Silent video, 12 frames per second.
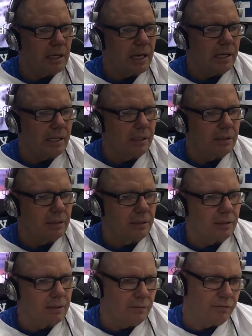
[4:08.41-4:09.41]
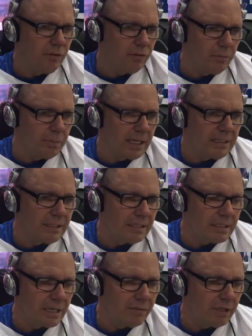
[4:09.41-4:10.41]
I get the if you're from
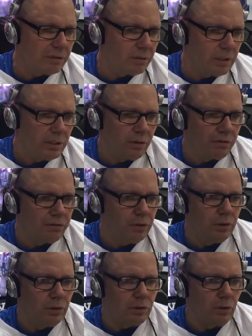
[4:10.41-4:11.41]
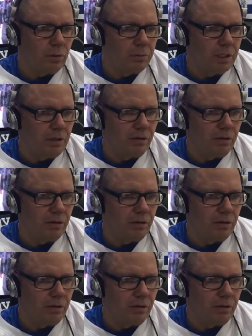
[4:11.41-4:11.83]
1973, you're a few years older than me.